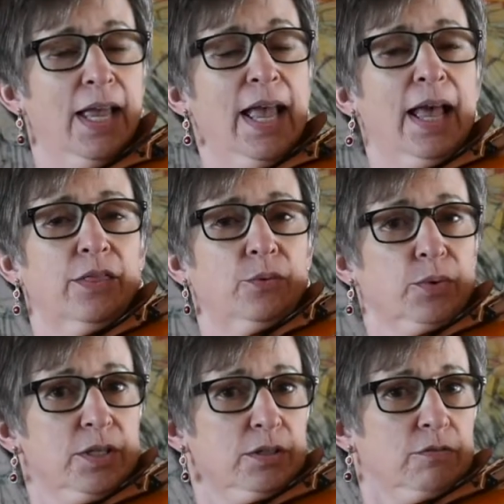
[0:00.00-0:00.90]
And the
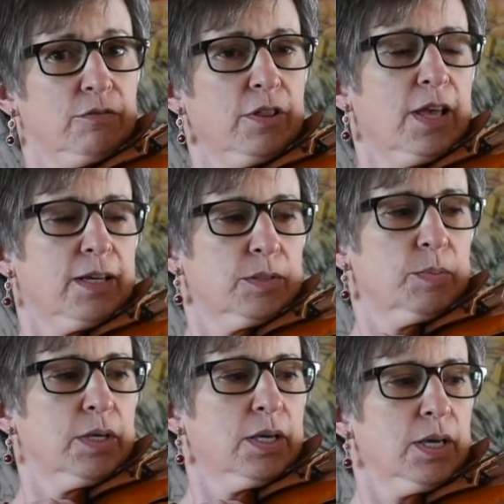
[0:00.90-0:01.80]
reason for that is
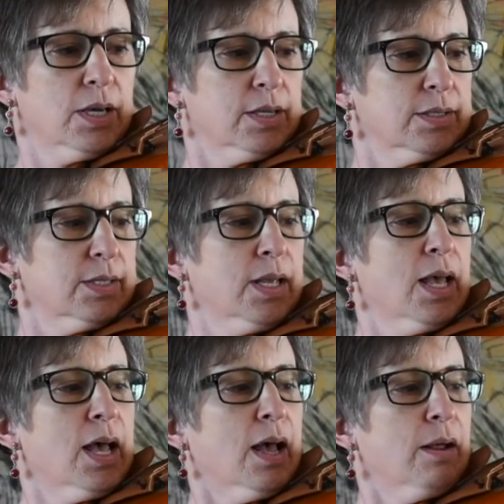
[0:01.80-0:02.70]
because
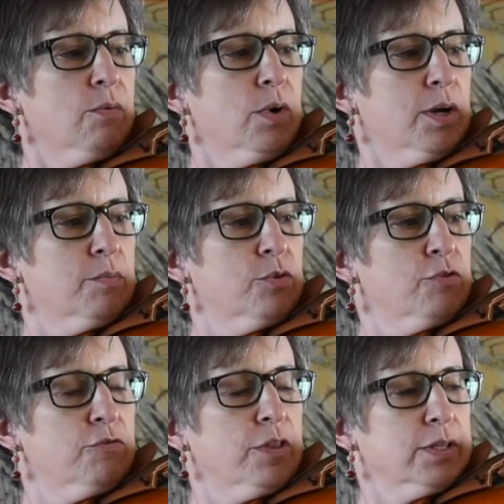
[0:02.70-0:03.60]
I want to
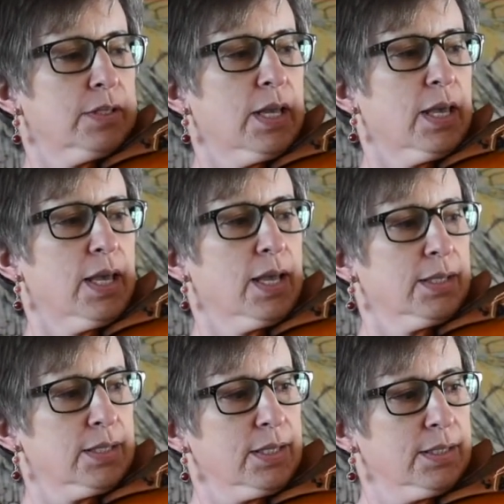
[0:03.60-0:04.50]
move this
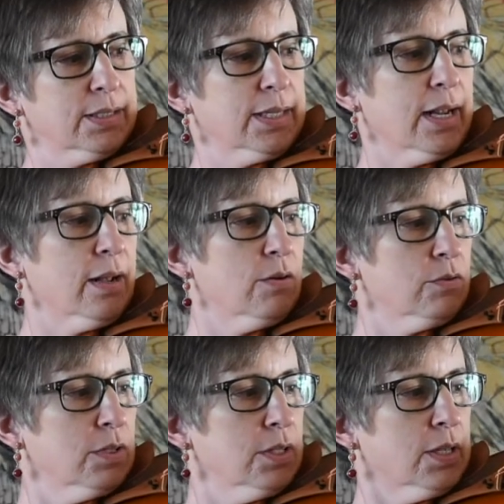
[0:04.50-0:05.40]
hand
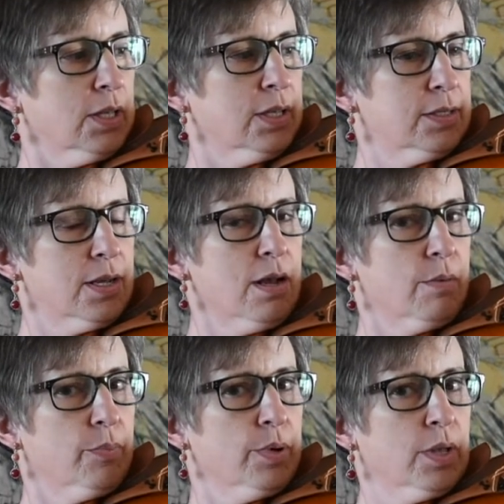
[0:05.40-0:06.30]
down and
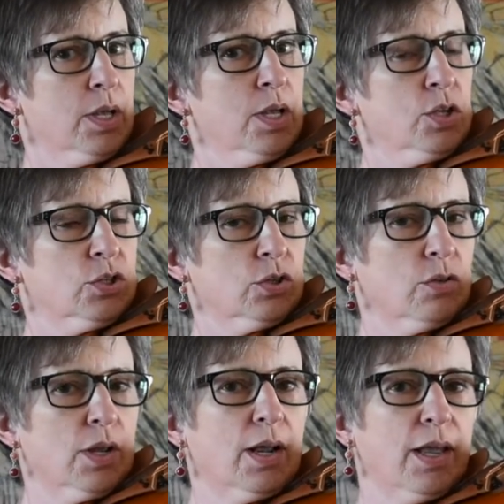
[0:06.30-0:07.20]
up so
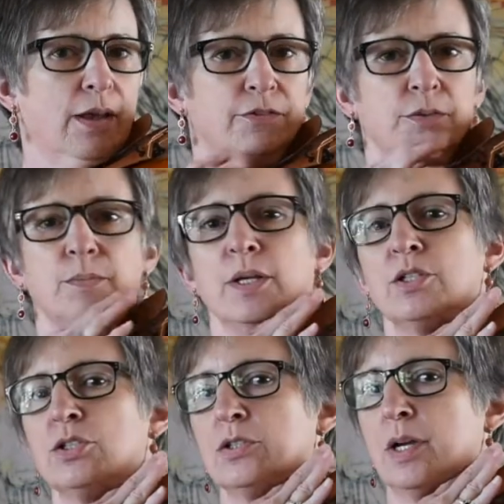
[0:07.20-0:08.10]
that I have to make
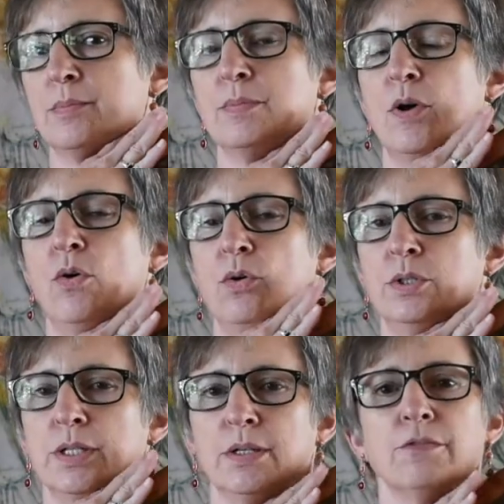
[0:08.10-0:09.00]
sure I'm
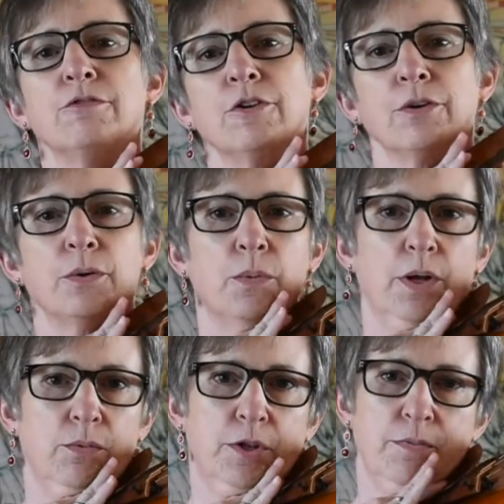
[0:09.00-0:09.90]
holding very
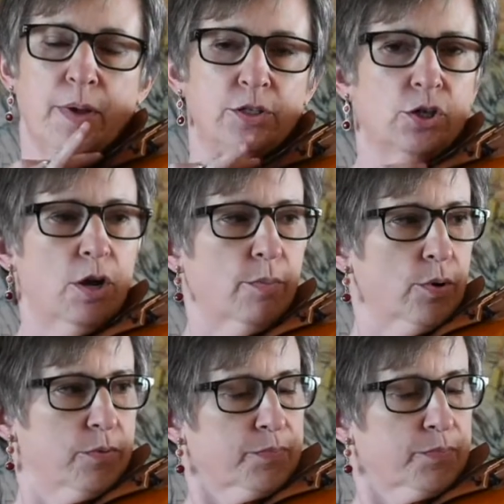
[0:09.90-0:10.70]
well with my jawbone.